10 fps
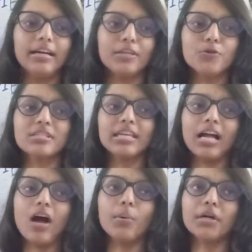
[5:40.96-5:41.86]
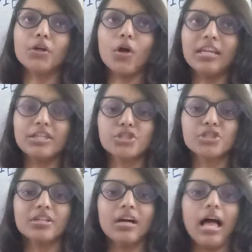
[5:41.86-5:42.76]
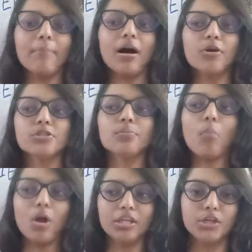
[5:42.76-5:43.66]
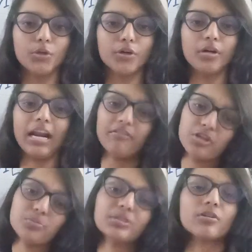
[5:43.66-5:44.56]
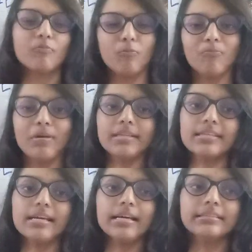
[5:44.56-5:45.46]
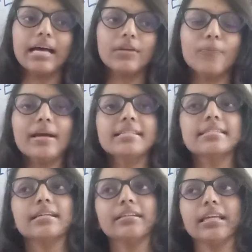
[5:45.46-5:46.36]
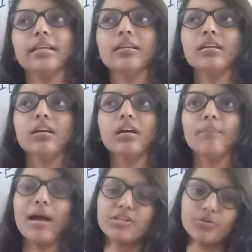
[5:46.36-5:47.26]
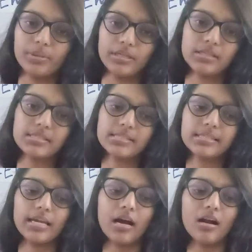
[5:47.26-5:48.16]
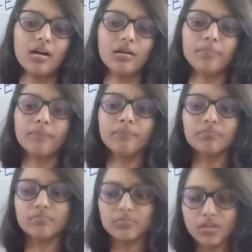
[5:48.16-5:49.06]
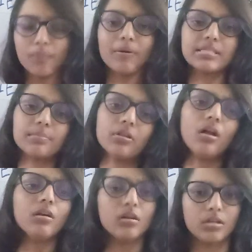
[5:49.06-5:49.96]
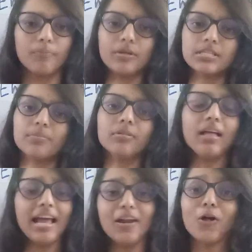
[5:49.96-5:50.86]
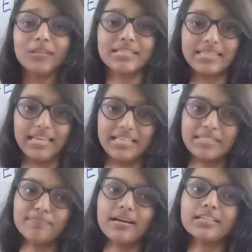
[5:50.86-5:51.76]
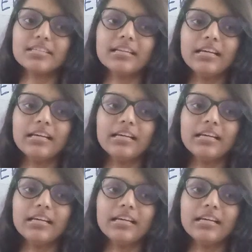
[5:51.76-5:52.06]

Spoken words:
using our knowledge about molecular arrangement or movement that why certain materials they are compressible or not compressible and all these things, but